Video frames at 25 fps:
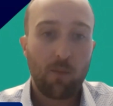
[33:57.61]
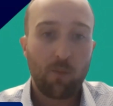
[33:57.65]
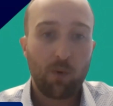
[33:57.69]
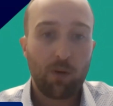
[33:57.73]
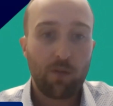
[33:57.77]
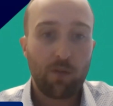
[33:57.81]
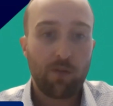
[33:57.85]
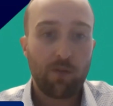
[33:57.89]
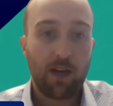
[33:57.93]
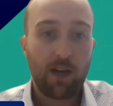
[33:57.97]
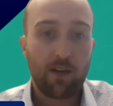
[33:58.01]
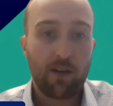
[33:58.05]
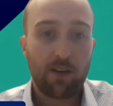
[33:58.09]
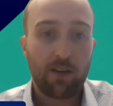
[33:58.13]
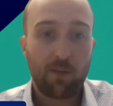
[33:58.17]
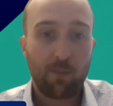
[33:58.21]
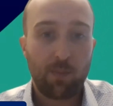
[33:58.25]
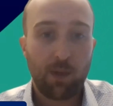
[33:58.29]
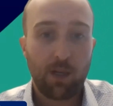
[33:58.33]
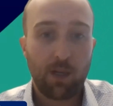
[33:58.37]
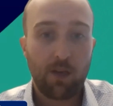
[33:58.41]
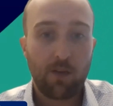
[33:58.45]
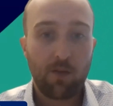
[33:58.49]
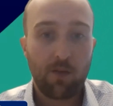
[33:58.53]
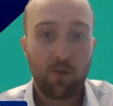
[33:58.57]
we found it's
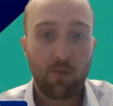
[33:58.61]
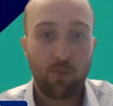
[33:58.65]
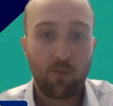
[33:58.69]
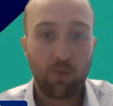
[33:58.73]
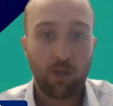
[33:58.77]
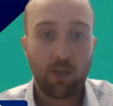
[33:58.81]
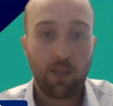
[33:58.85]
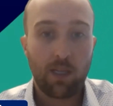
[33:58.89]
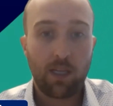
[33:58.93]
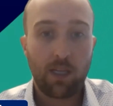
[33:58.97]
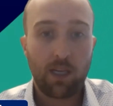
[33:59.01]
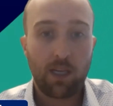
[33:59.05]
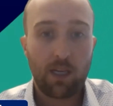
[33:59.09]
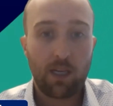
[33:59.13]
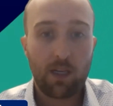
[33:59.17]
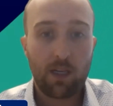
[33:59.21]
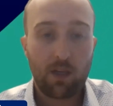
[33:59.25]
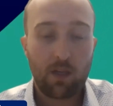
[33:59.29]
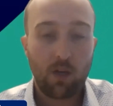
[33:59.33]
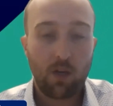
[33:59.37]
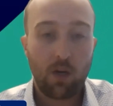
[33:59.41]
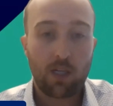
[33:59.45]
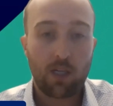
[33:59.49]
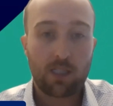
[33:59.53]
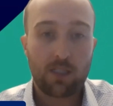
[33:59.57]
been really
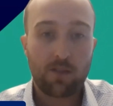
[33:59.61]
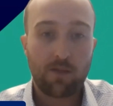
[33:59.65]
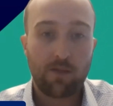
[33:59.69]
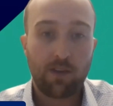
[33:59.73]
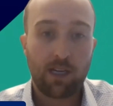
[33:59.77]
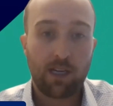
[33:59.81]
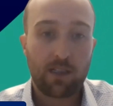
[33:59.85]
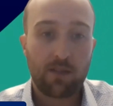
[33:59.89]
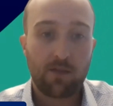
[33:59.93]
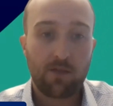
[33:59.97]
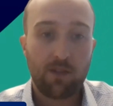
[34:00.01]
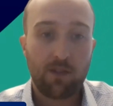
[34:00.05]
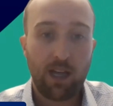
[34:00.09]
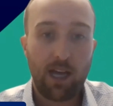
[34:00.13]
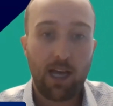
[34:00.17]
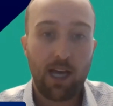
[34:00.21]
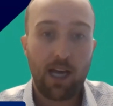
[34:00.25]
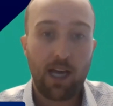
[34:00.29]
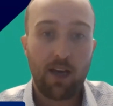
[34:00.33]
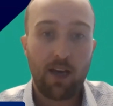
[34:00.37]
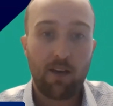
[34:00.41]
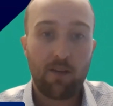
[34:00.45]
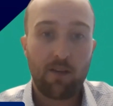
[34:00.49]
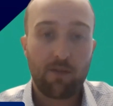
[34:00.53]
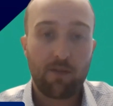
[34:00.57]
cost effective to
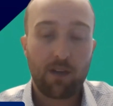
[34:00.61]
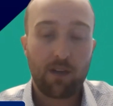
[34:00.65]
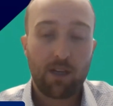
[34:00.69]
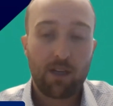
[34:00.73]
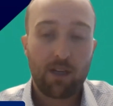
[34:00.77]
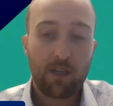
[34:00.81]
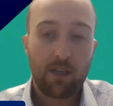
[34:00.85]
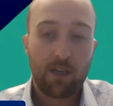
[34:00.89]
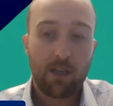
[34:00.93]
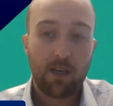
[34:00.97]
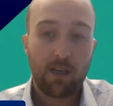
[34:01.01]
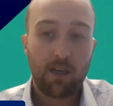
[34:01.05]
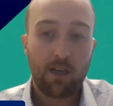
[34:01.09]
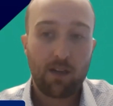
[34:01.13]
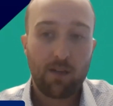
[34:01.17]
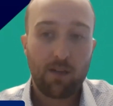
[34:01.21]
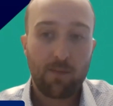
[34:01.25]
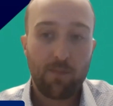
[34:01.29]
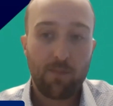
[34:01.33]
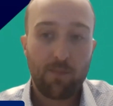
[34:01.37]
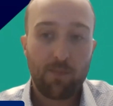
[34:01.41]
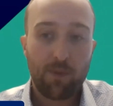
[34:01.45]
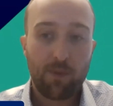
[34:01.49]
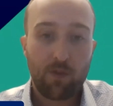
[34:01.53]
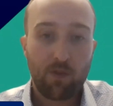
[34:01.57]
have
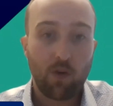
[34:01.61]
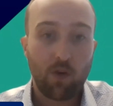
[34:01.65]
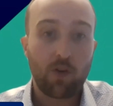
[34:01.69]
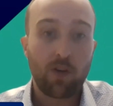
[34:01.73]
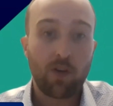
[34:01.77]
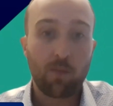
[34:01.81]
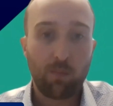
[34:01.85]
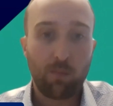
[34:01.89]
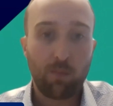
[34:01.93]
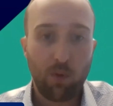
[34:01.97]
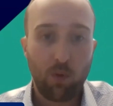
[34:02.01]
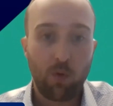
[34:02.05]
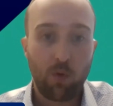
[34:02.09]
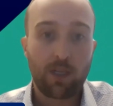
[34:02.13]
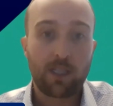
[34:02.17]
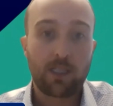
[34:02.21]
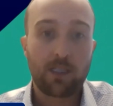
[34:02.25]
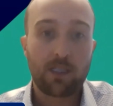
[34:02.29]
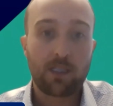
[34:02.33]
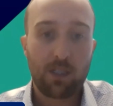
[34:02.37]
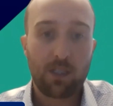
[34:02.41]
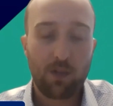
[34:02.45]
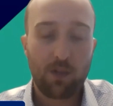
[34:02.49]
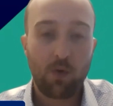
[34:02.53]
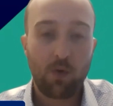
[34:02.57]
certain employees